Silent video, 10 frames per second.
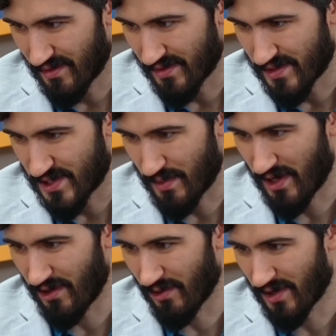She went
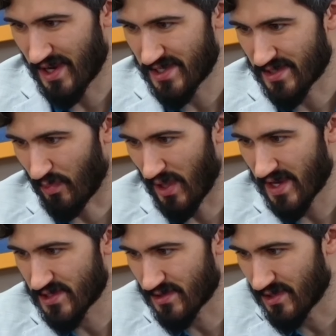on to organize the
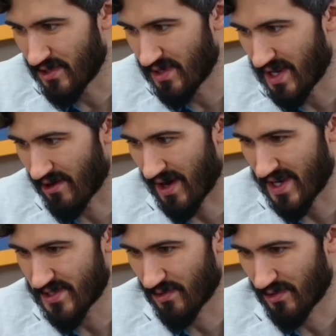Black Student Union at her high
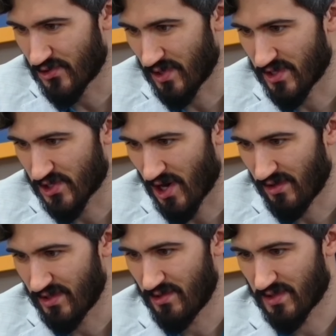school, joined the
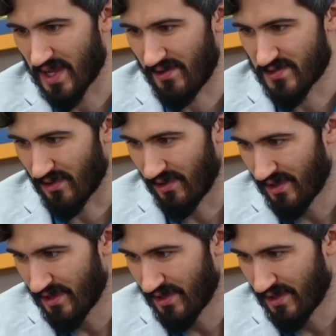Charlotte Youth Council.